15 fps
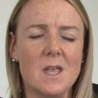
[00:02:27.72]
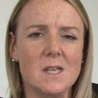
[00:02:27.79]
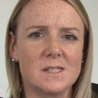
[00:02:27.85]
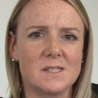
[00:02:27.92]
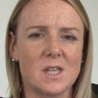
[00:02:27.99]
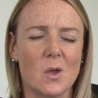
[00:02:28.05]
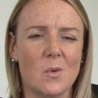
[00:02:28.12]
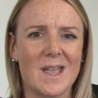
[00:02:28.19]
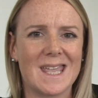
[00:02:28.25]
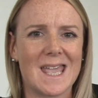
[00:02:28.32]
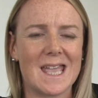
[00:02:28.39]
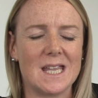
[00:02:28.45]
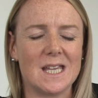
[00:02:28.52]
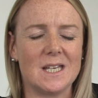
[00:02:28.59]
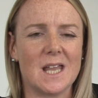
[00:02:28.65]
So
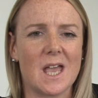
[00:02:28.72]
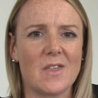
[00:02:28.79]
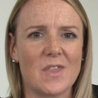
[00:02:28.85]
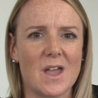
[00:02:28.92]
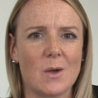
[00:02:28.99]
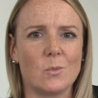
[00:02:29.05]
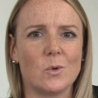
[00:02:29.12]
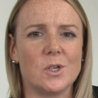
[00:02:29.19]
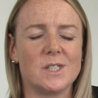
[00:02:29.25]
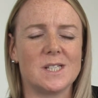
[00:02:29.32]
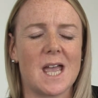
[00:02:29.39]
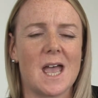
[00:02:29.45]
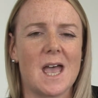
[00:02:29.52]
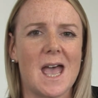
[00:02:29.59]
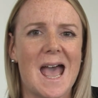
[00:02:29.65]
again, that would
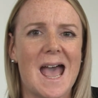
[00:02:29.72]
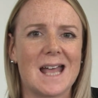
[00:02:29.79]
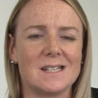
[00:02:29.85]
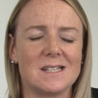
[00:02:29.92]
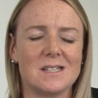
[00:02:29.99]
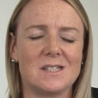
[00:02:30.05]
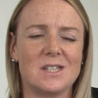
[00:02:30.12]
add